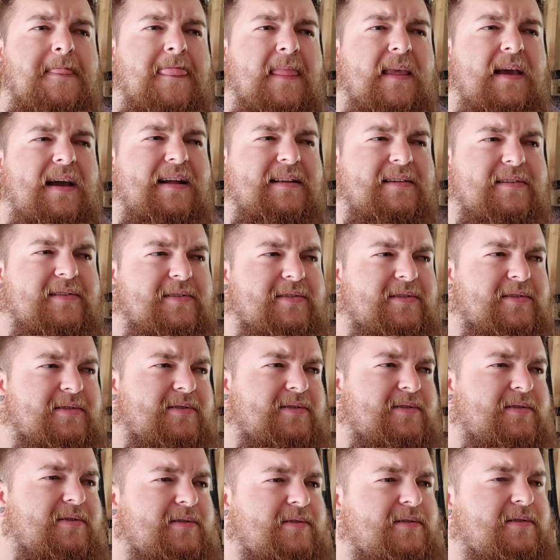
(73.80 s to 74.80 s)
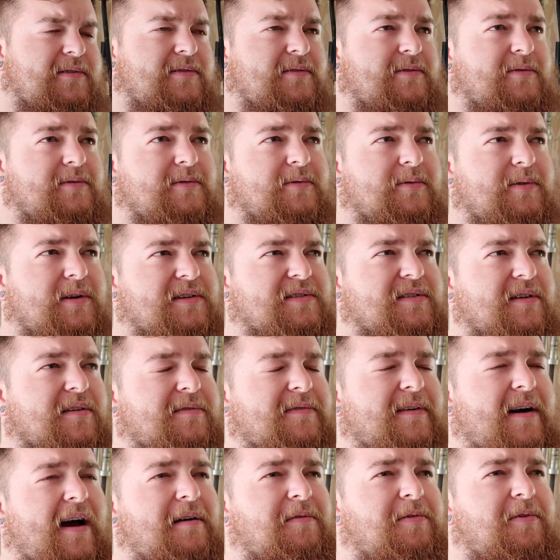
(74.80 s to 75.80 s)
It's, what is it, a
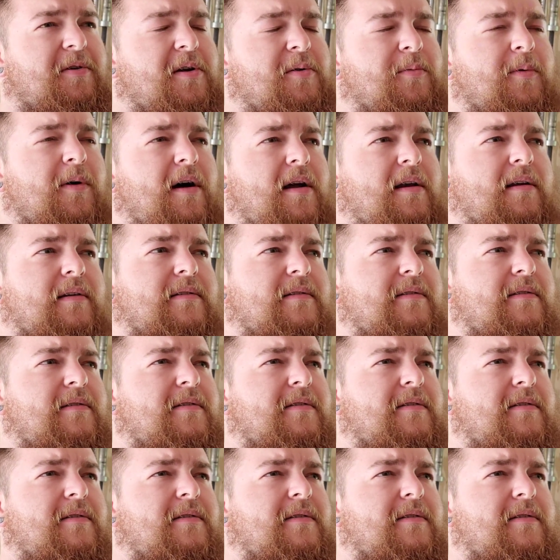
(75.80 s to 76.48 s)
531?